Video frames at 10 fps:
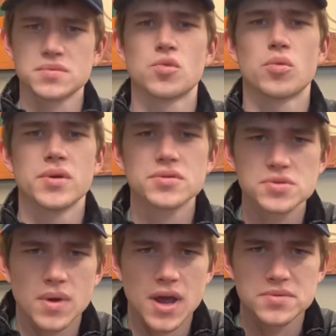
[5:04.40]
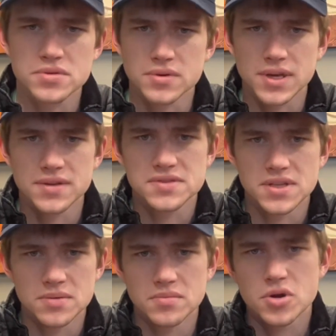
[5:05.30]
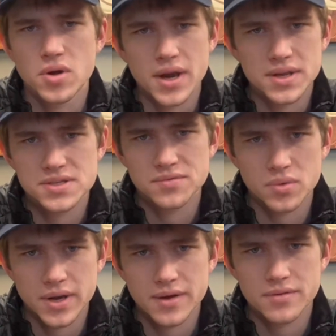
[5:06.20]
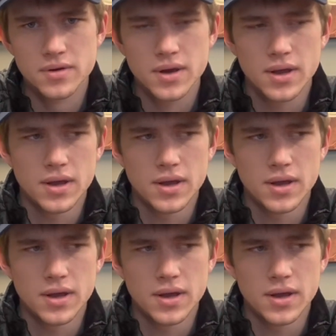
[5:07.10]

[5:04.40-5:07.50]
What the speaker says: them more meal swipes or it gives them credits or whatever,